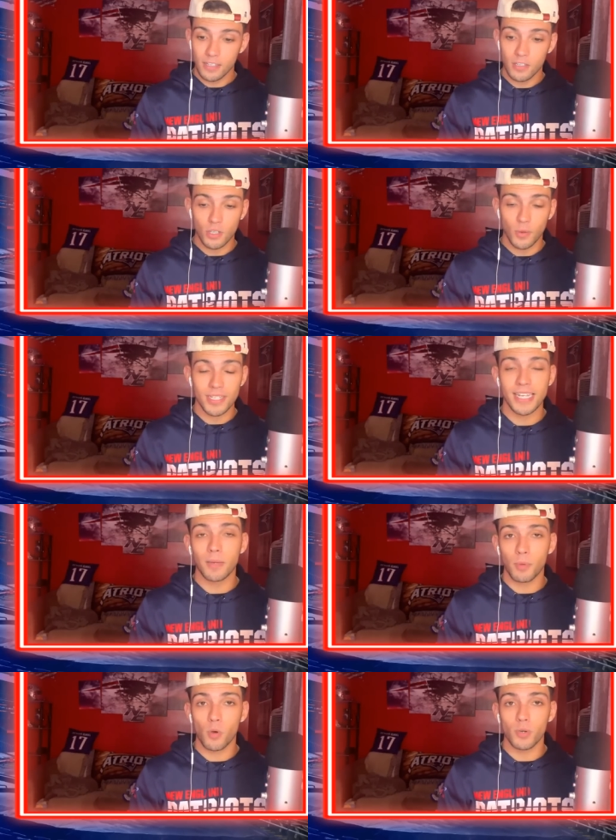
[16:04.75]
So Isaiah
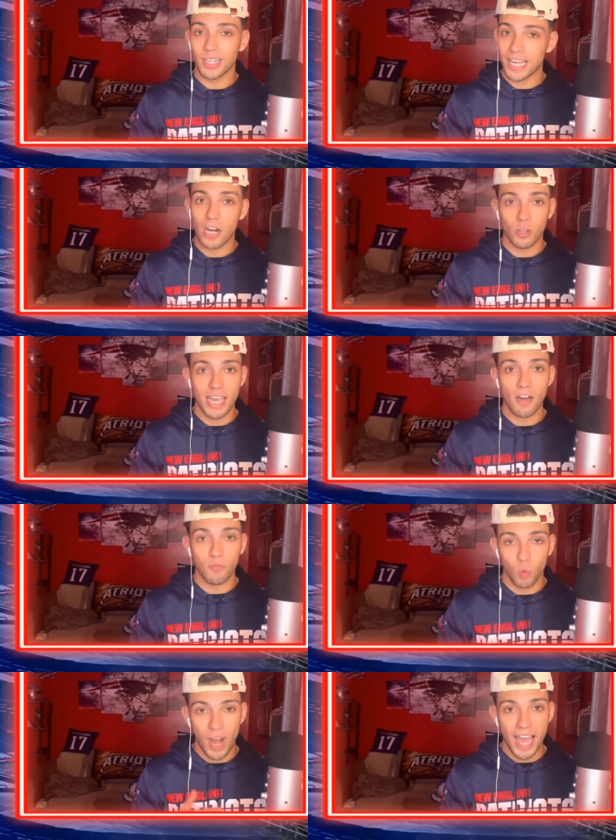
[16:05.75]
Bolden, I got to look out
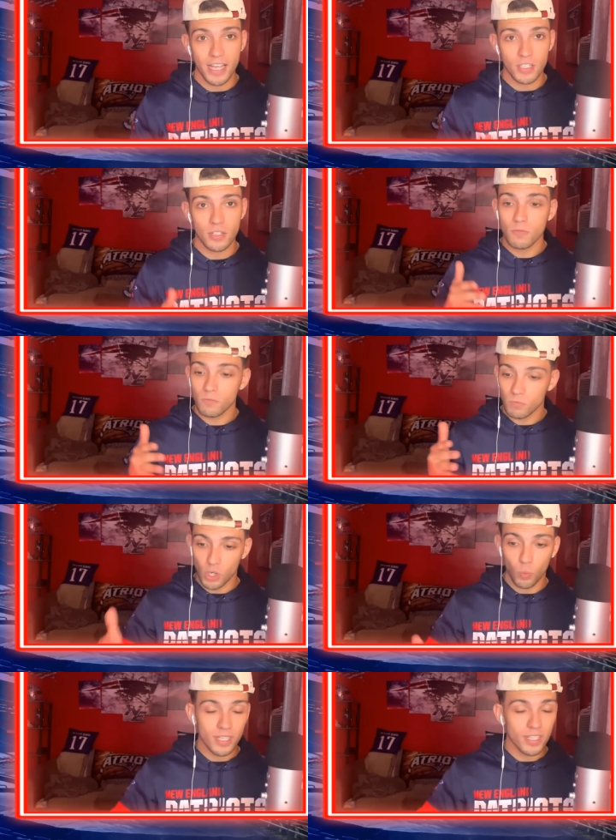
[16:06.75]
for as you
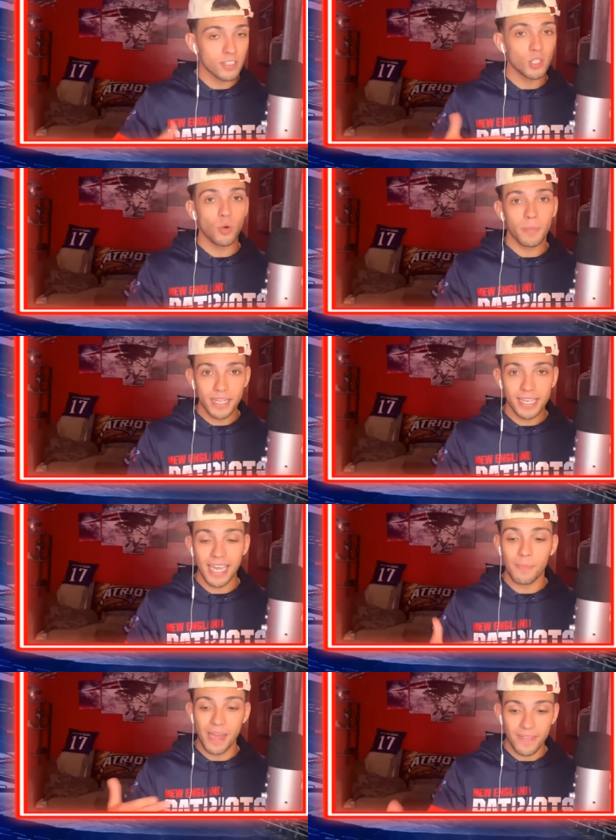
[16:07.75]
know, we continue on
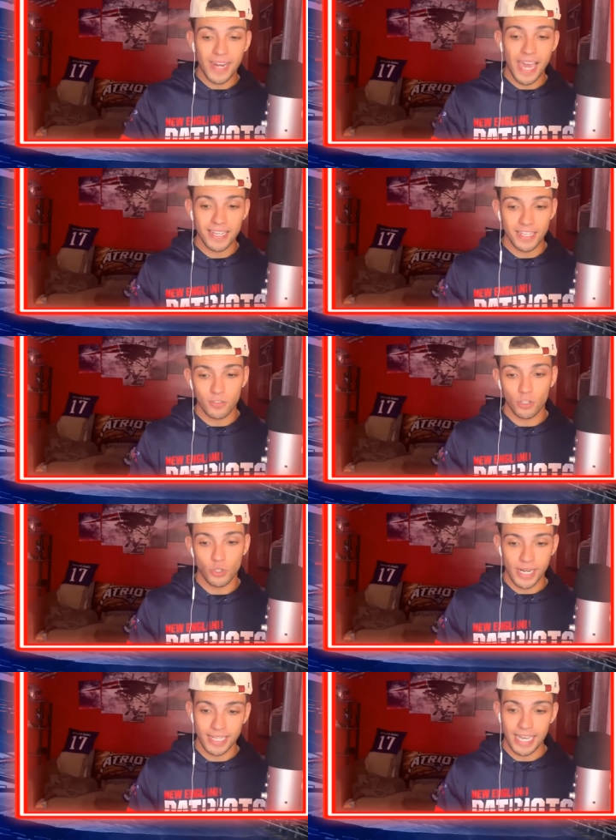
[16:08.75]
minicamp and then head into
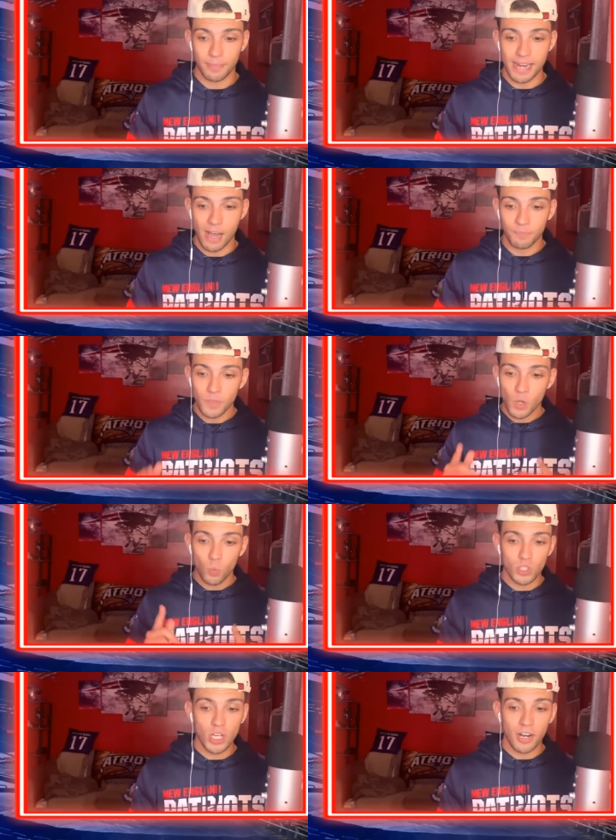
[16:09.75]
training camp. Now,
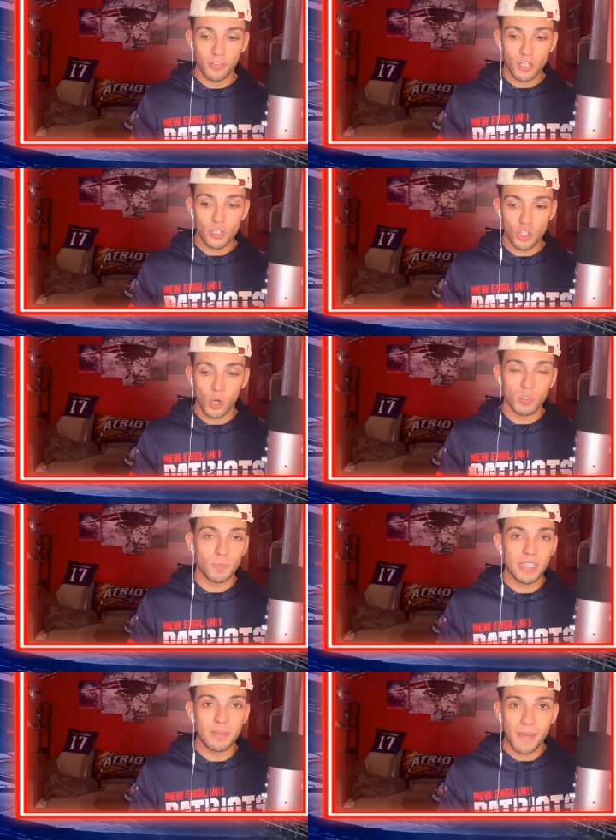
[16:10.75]
with Jonathan Jones
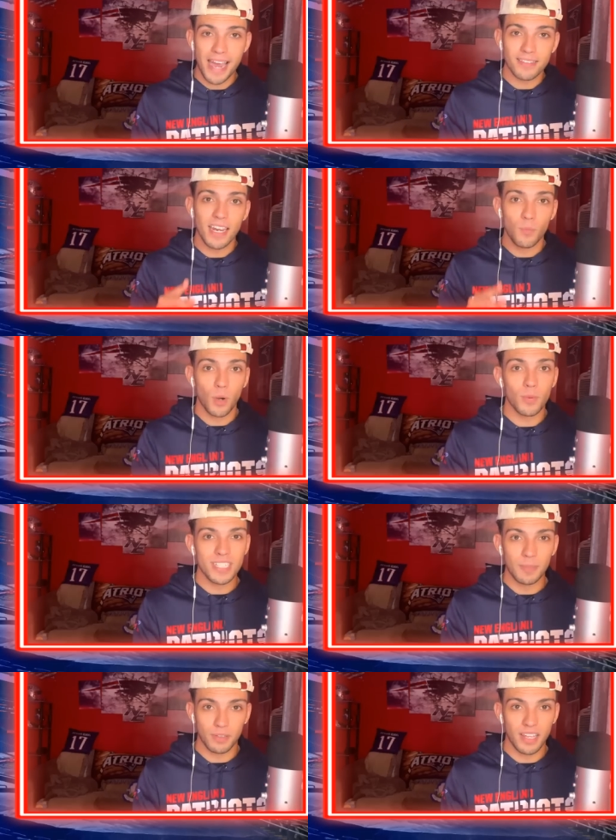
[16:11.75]
being back today, where was
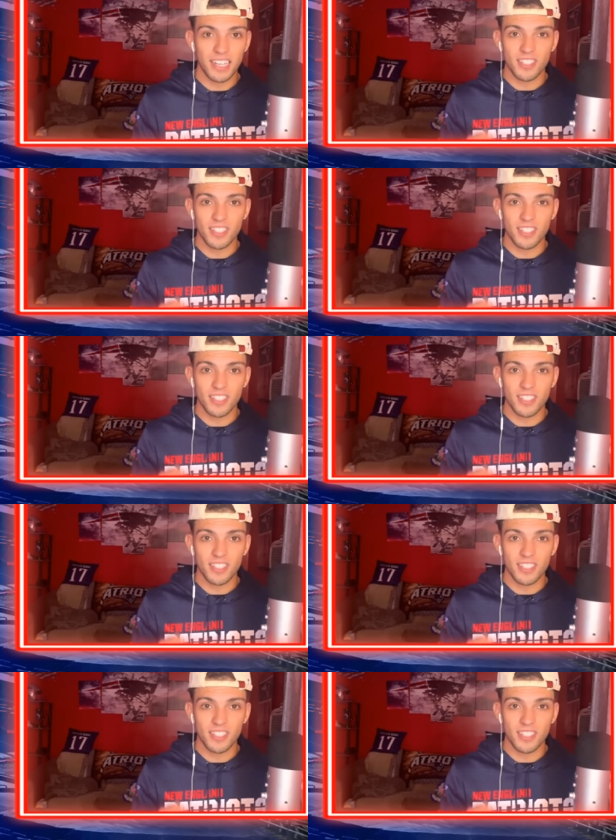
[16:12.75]
he playing?